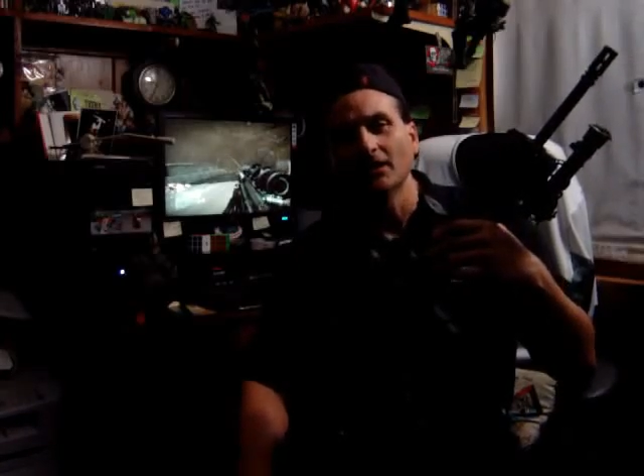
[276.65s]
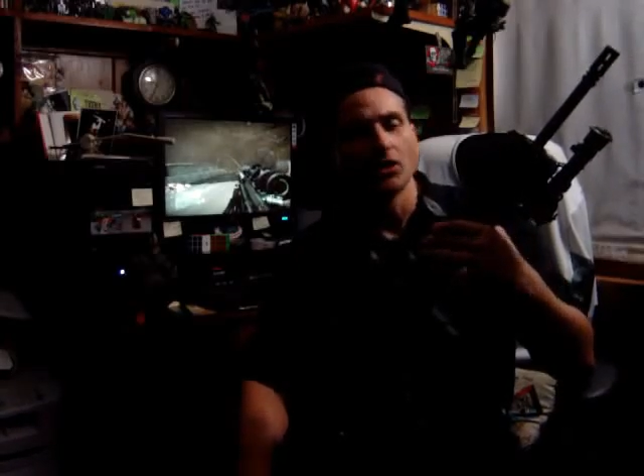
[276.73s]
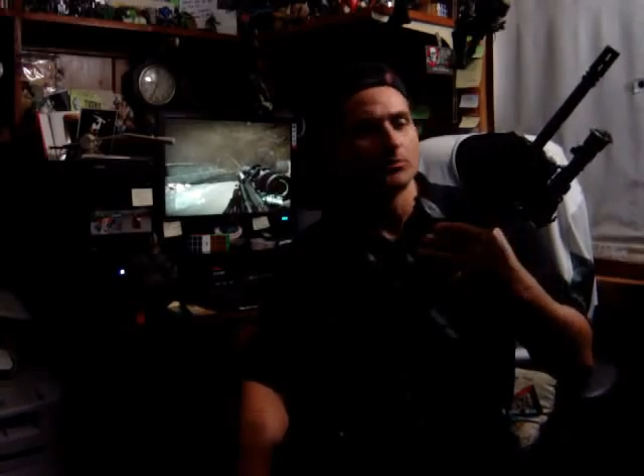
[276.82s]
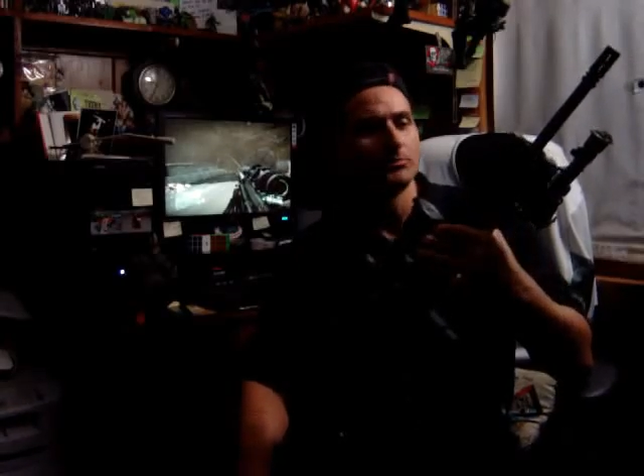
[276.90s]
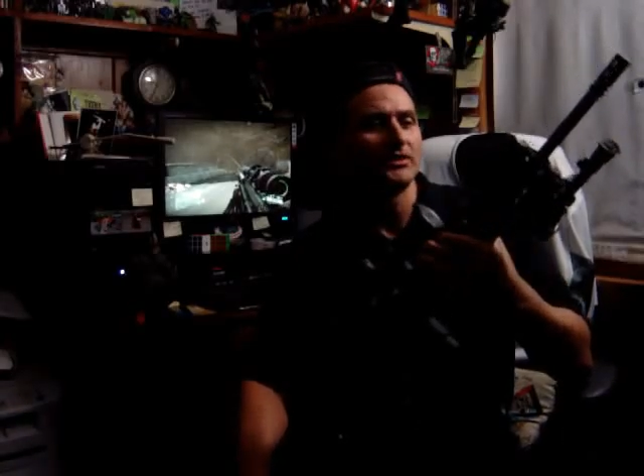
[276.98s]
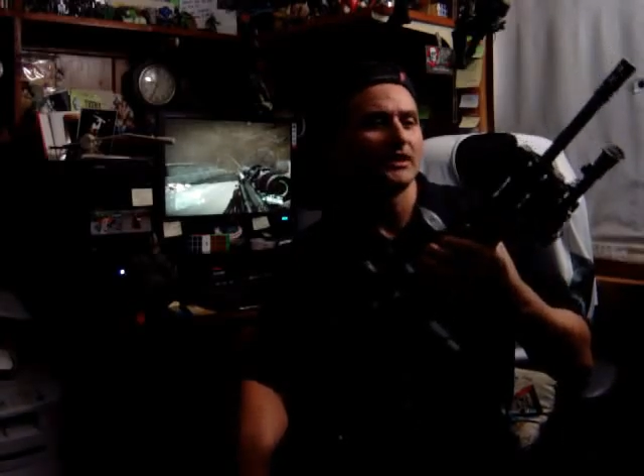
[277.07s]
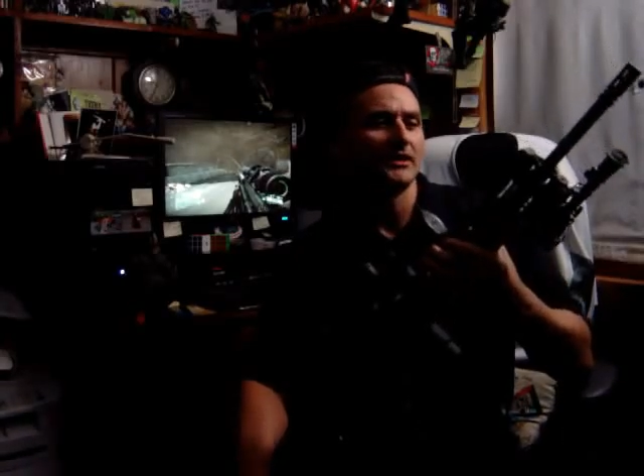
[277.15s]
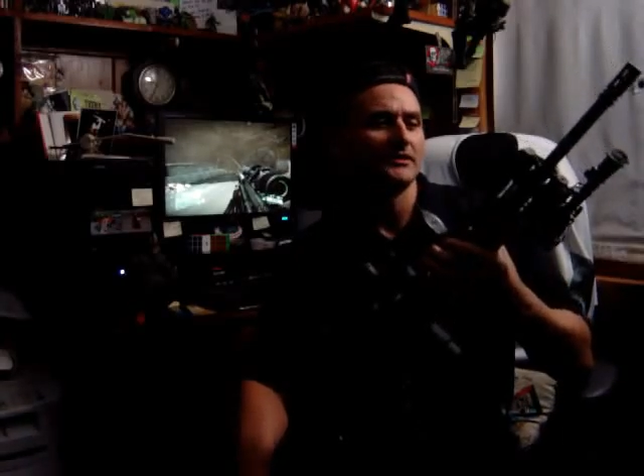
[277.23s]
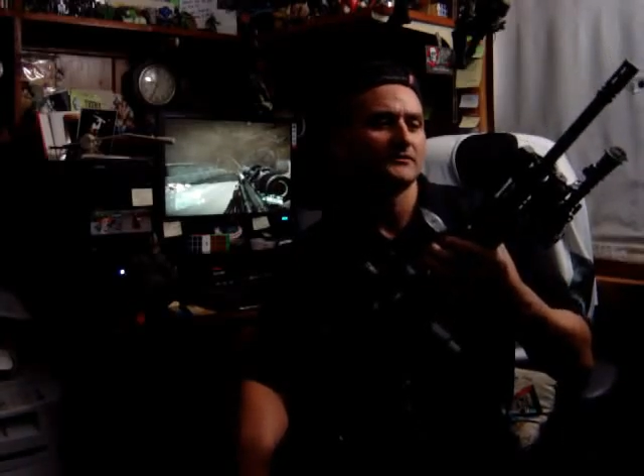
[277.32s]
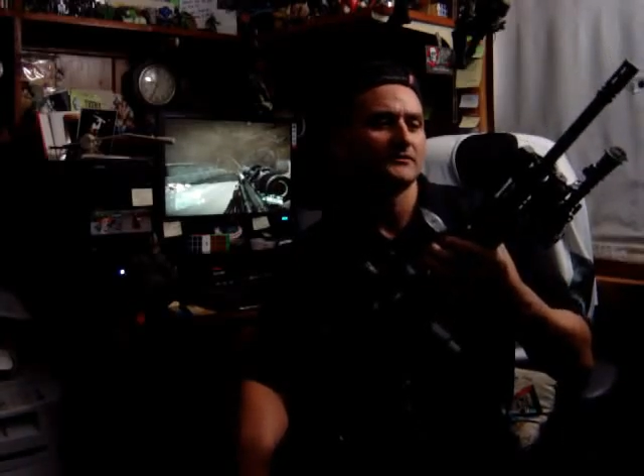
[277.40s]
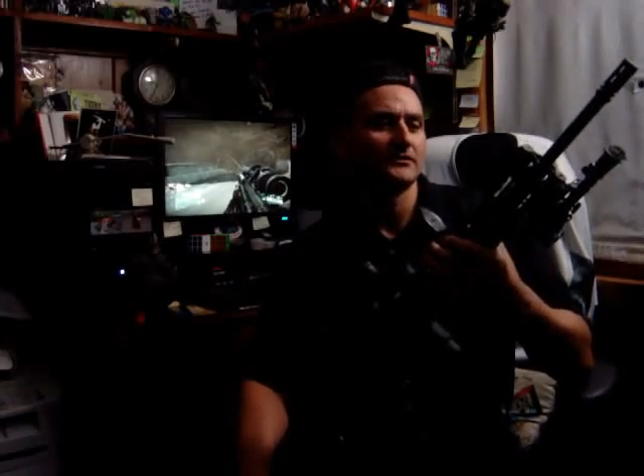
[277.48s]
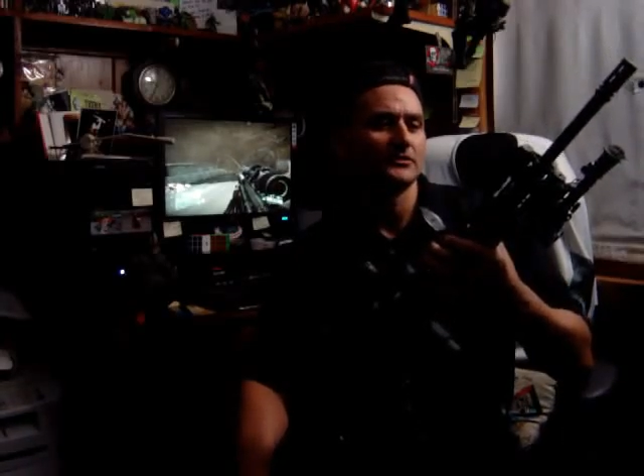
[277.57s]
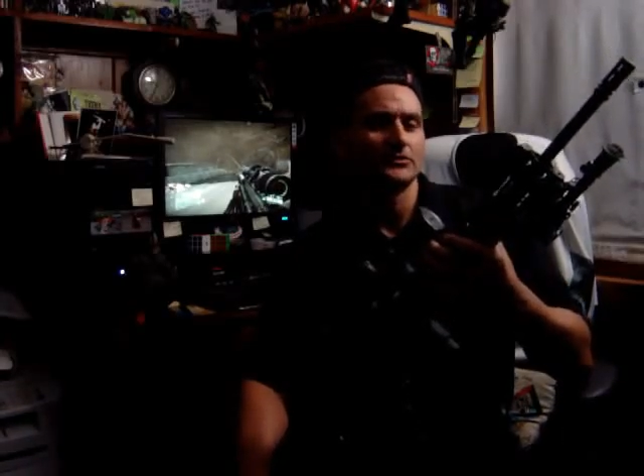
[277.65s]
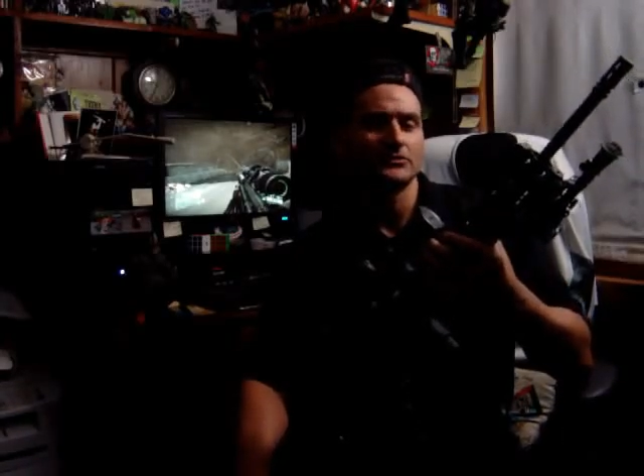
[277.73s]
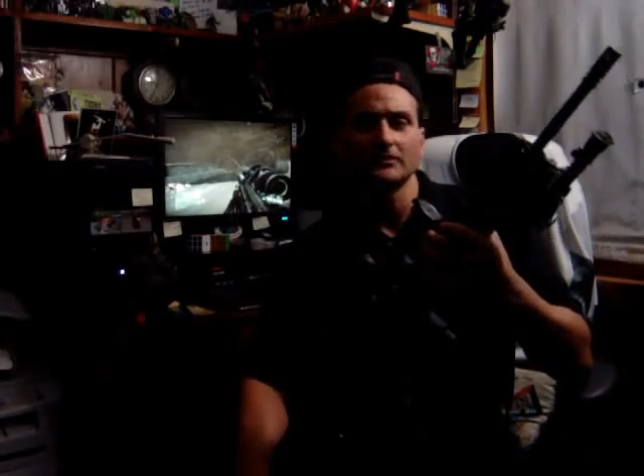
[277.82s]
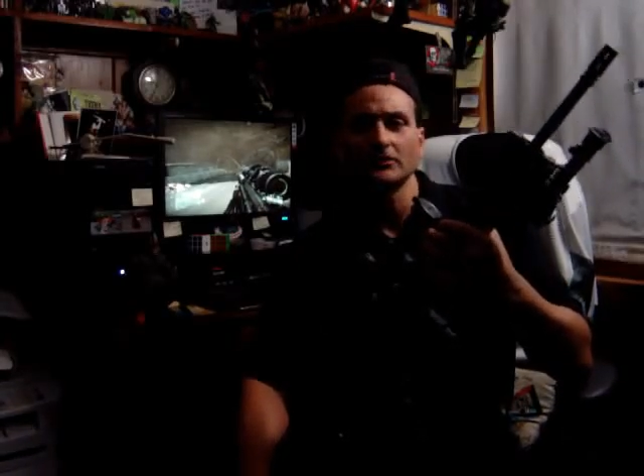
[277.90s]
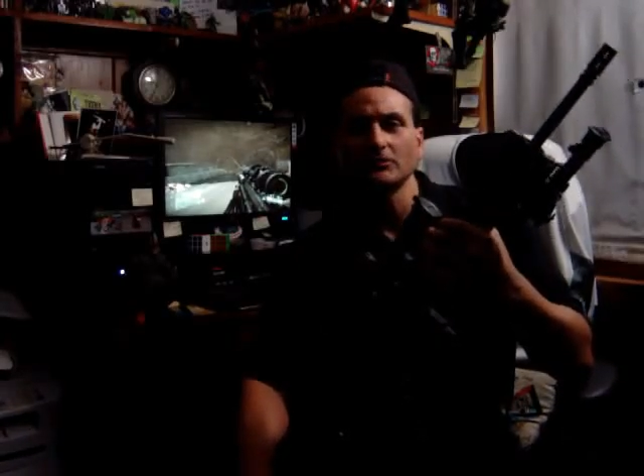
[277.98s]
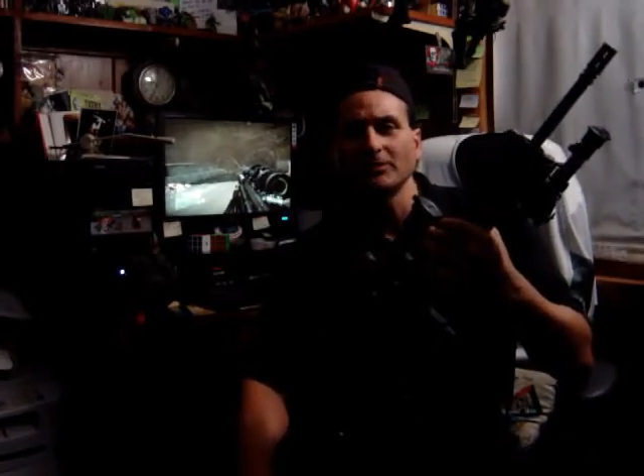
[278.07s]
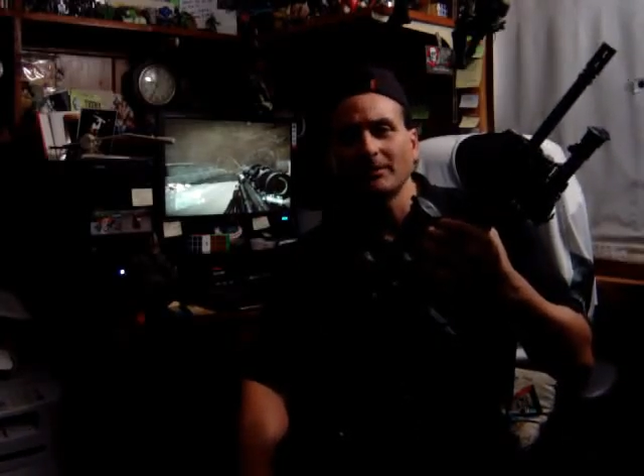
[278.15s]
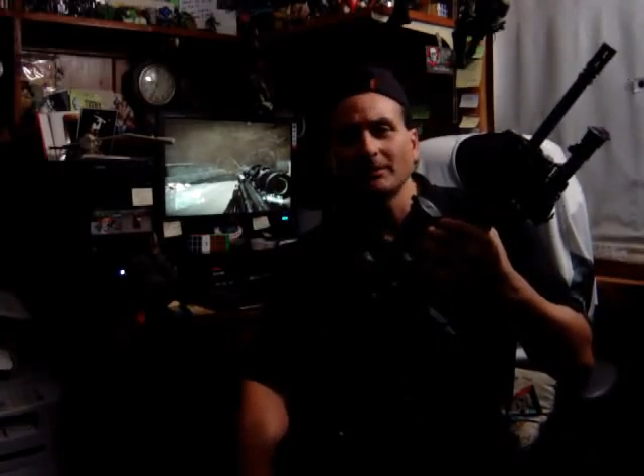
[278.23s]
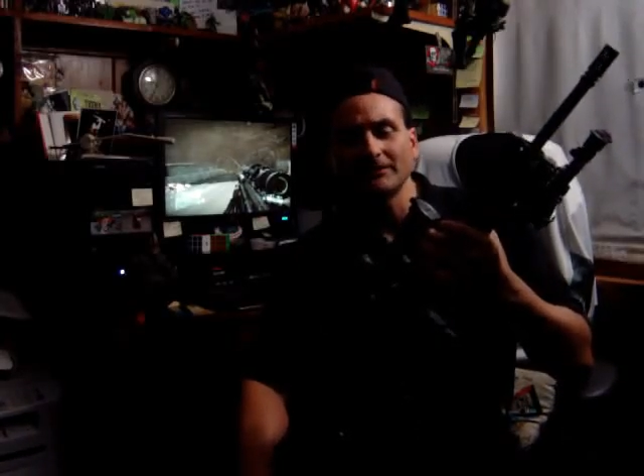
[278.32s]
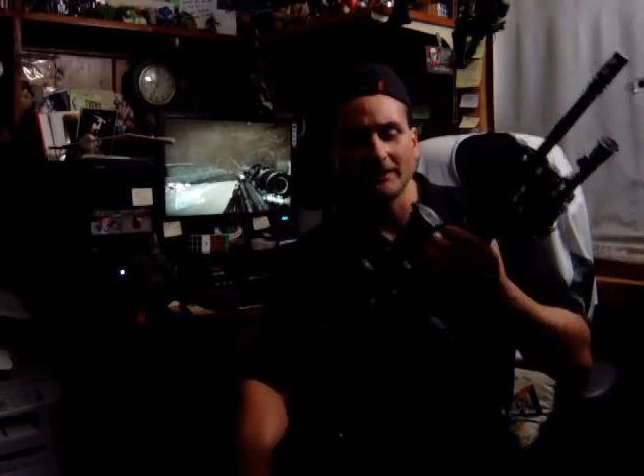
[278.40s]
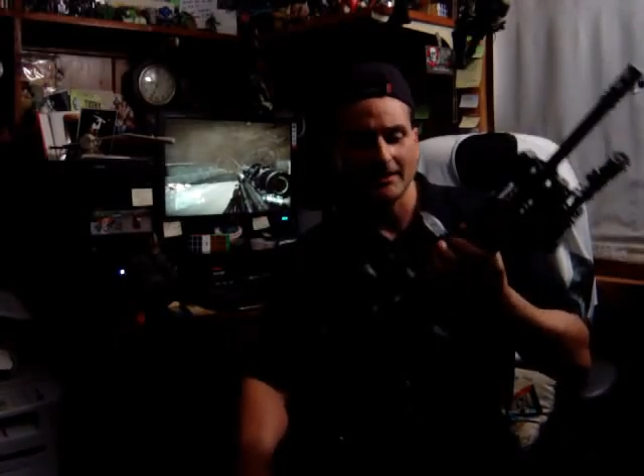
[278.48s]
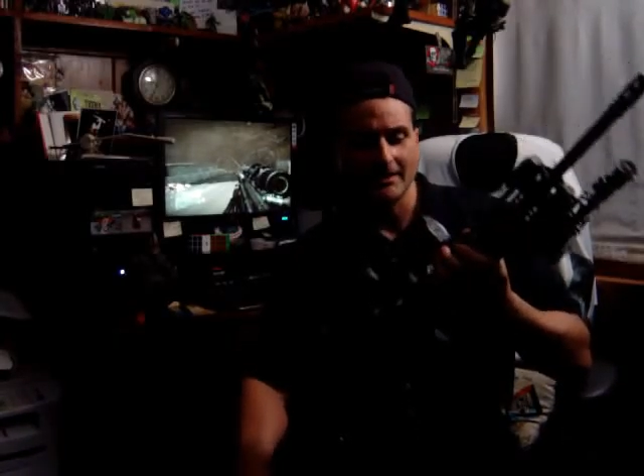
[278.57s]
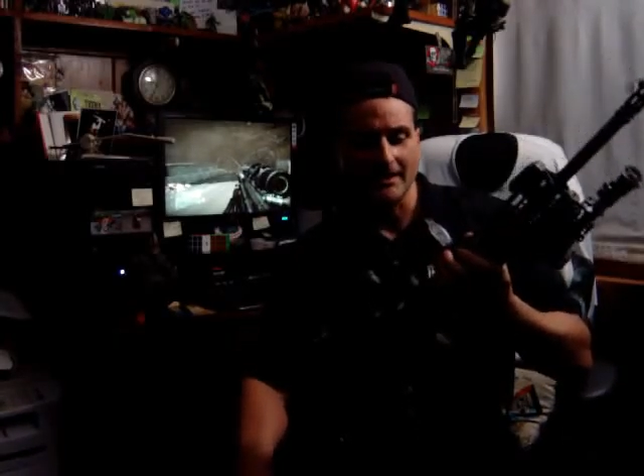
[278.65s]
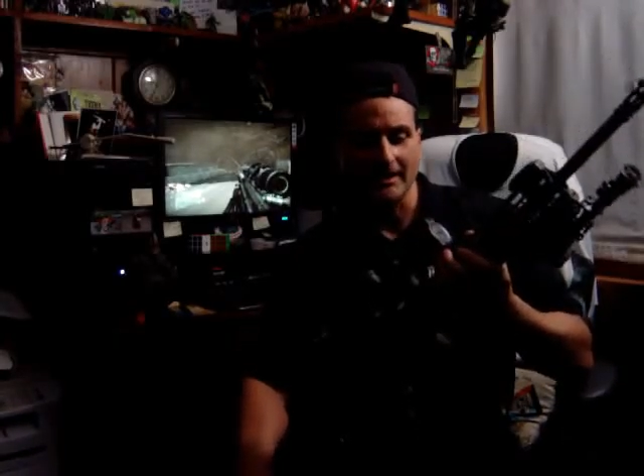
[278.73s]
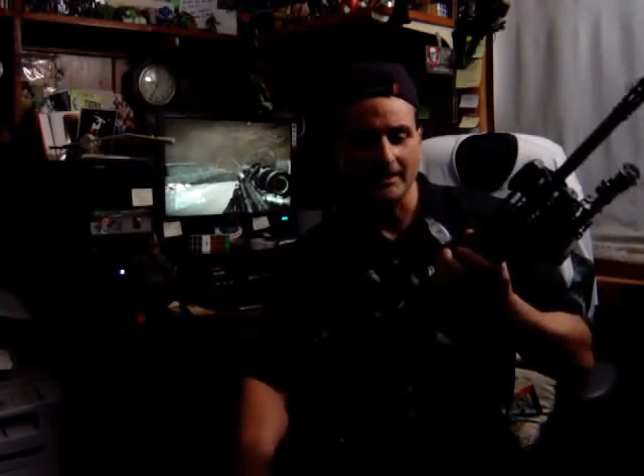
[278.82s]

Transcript: Hope you guys learned a little bit about that,